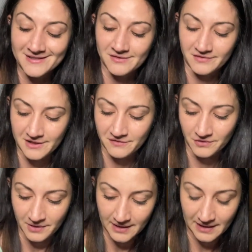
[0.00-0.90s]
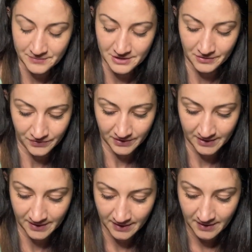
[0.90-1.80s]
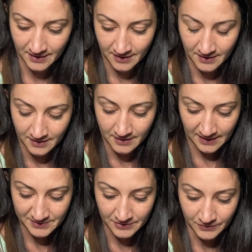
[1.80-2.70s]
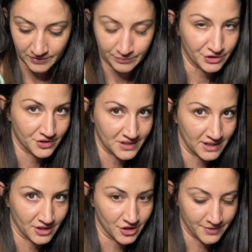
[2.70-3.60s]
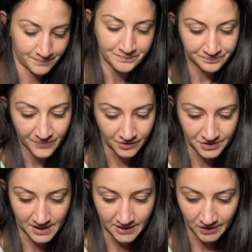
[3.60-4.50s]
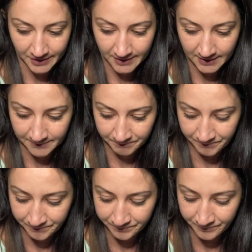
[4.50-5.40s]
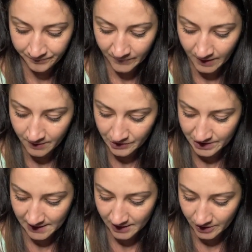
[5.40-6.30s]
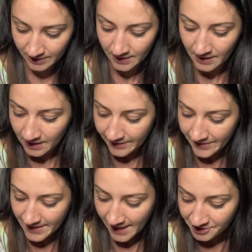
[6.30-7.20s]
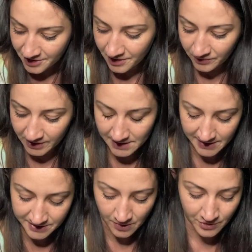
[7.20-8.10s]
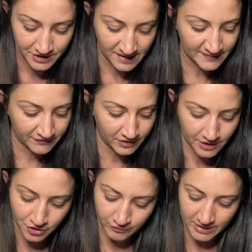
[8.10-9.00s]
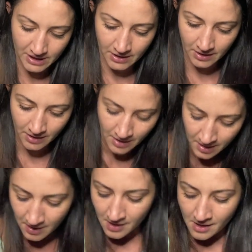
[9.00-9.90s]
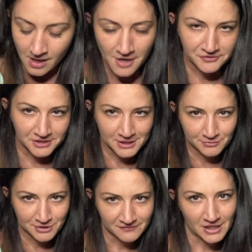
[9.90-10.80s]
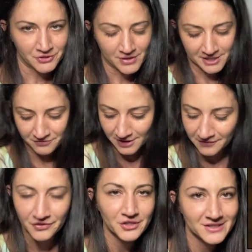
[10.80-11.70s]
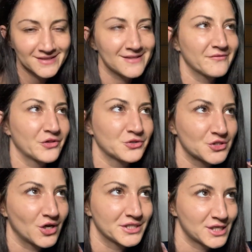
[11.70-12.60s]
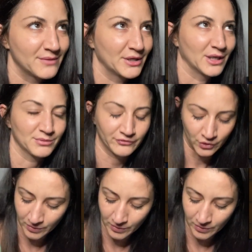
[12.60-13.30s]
to fight for it. Absolutely. Absolutely. But you're tired. You're tired. Um, you're tired. And then the action that you want to take towards them, I feel like you've been obviously reevaluating, right? If there is if there's thoughts coming up of you